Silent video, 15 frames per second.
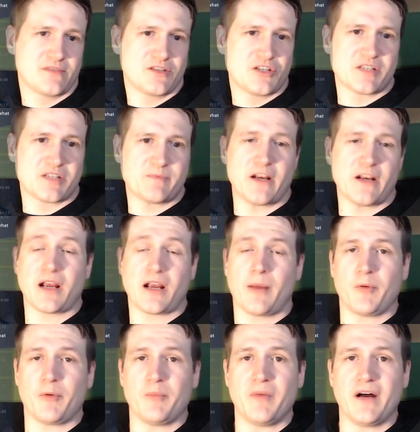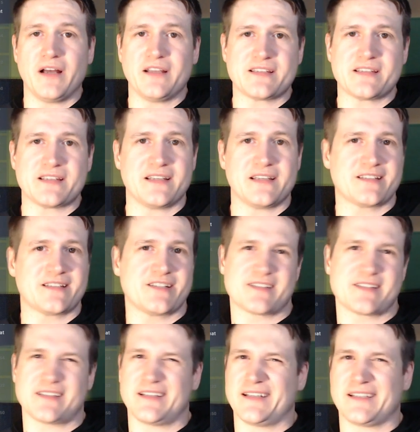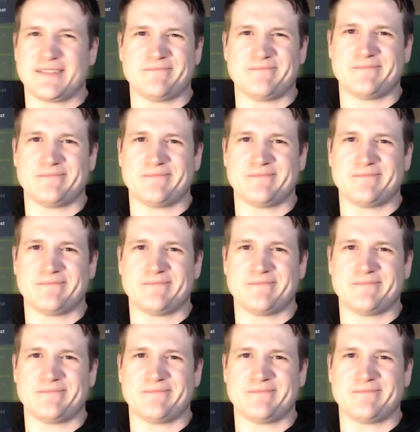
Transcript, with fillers: just been a couple months and it's just like,